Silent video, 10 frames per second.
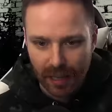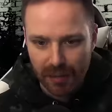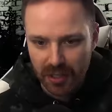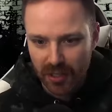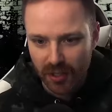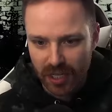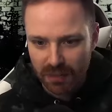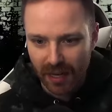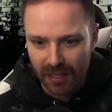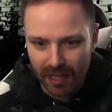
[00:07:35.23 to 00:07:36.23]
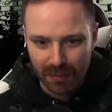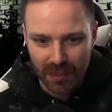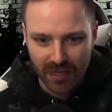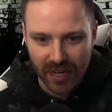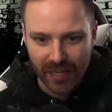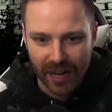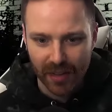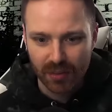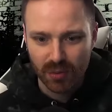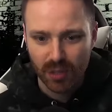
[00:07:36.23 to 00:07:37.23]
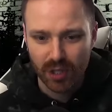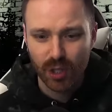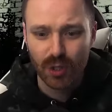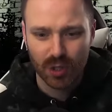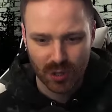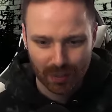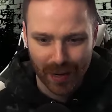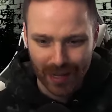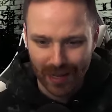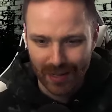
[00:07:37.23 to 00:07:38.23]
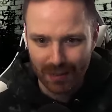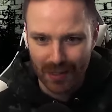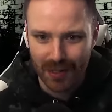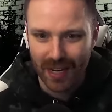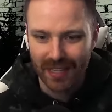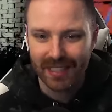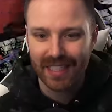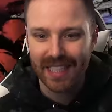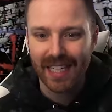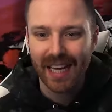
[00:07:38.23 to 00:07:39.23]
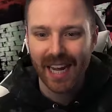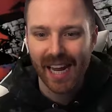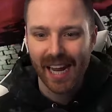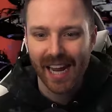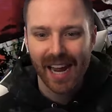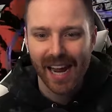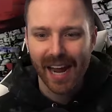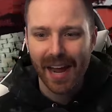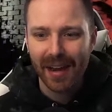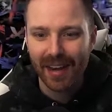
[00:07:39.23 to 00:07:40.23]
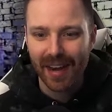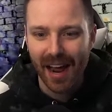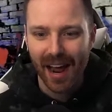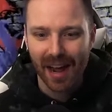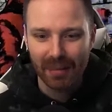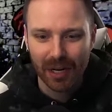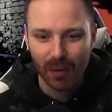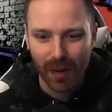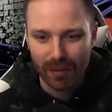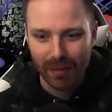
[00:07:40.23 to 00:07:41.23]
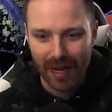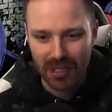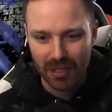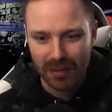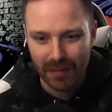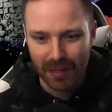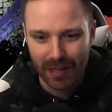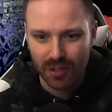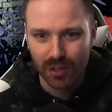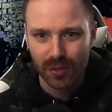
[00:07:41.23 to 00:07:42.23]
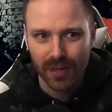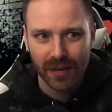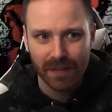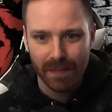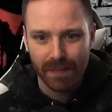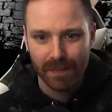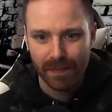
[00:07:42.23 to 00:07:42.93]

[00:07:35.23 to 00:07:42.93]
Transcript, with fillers: Damage is increased by luck %, health is reduced by luck %. Yeah, nah, I'm gonna go weapon mastery +2 then?